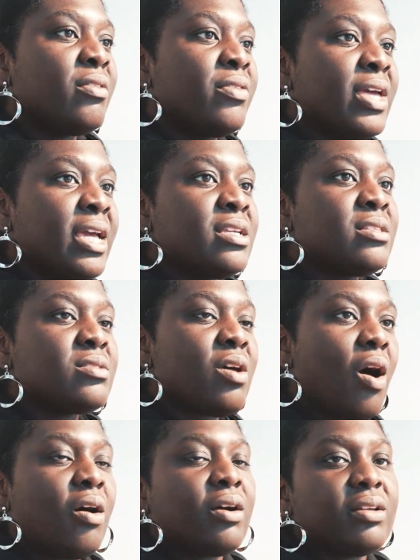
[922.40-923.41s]
they
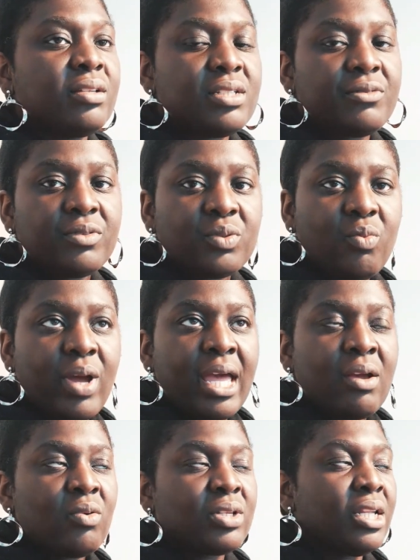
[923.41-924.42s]
talk a different way,
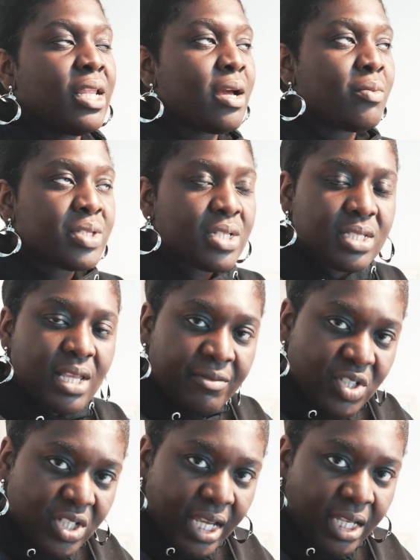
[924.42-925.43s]
or the languages have
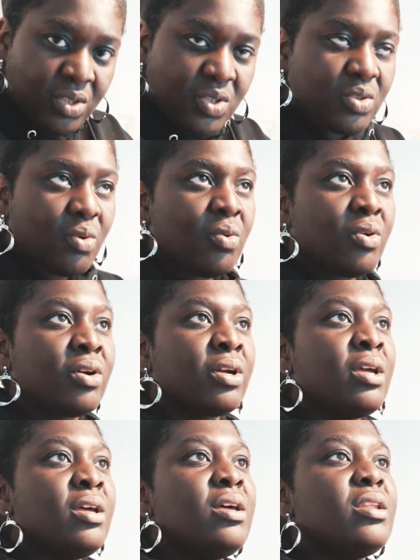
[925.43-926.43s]
changed, or
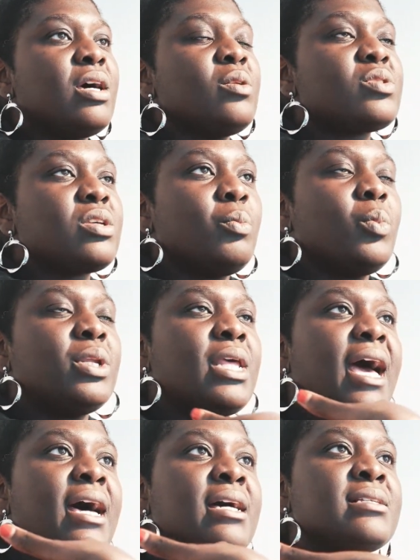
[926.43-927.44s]
now someone
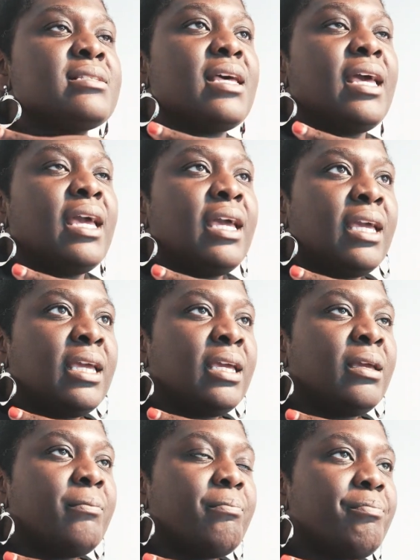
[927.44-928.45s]
has
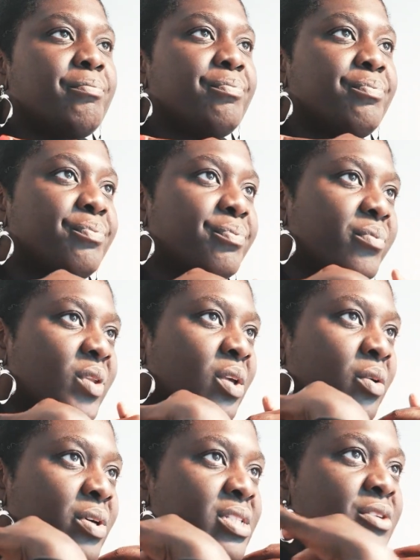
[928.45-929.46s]
a
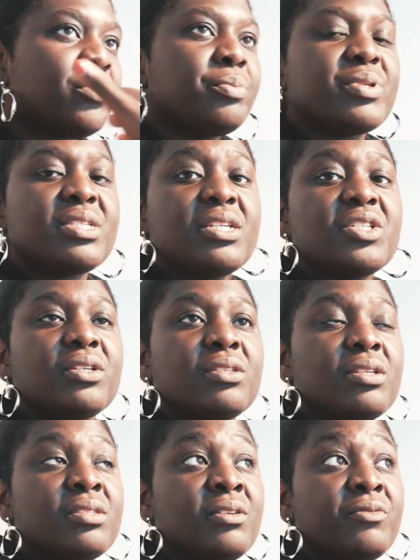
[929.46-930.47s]
different position,
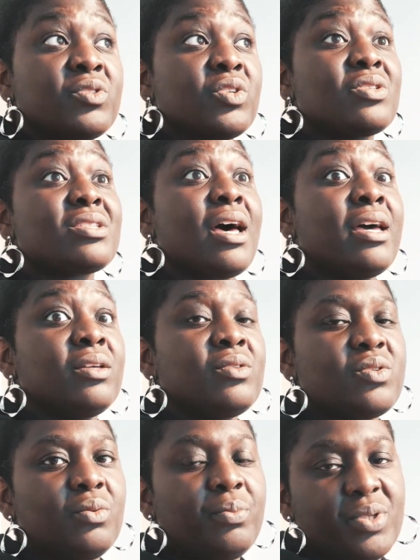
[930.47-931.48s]
a different
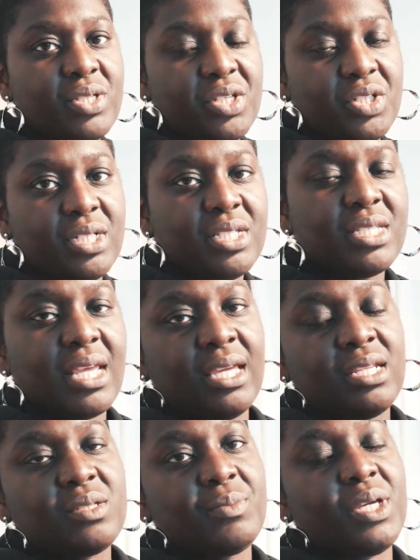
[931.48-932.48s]
societal position, a
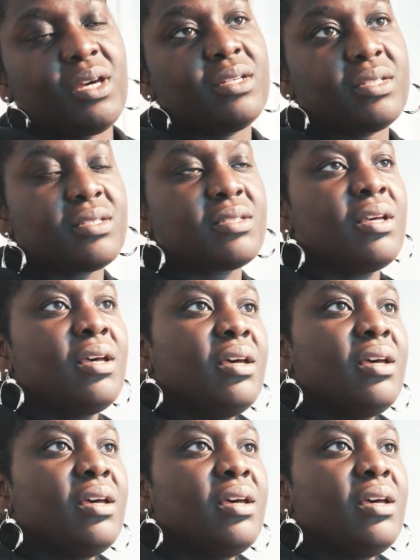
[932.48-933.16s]
status, because